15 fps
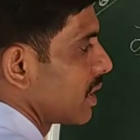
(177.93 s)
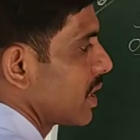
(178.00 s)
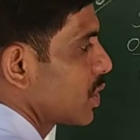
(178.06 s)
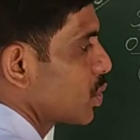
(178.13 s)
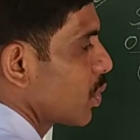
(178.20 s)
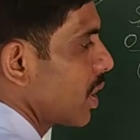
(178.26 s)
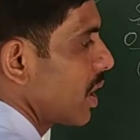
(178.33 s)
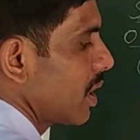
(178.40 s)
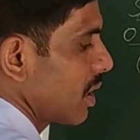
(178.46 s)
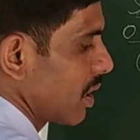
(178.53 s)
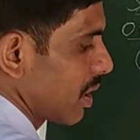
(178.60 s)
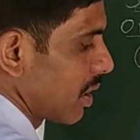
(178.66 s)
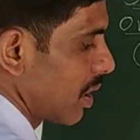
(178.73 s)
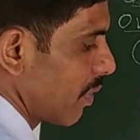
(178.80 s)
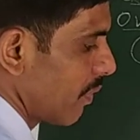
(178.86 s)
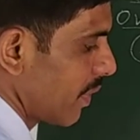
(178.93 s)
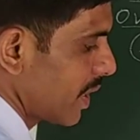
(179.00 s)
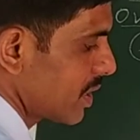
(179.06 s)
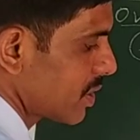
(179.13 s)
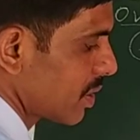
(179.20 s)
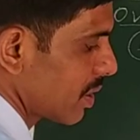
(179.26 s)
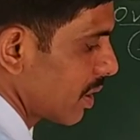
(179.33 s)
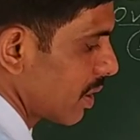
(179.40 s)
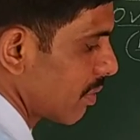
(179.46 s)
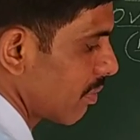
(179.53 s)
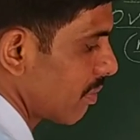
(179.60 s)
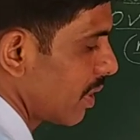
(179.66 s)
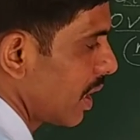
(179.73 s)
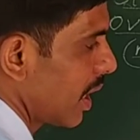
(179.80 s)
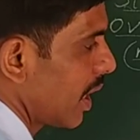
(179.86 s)
This one, the first
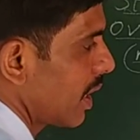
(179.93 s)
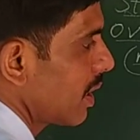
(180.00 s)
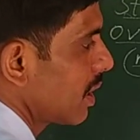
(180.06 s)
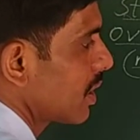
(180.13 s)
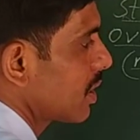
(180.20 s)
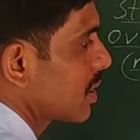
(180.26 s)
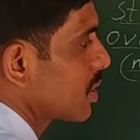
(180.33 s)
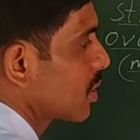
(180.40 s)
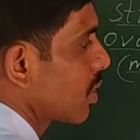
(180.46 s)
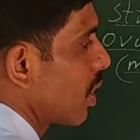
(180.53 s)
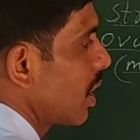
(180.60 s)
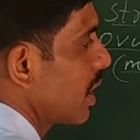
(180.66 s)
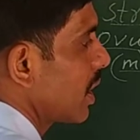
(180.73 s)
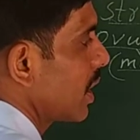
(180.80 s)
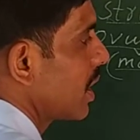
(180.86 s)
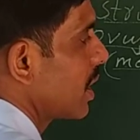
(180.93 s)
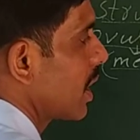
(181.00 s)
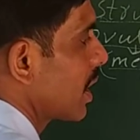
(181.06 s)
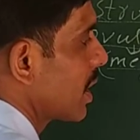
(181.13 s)
layer, it is called inner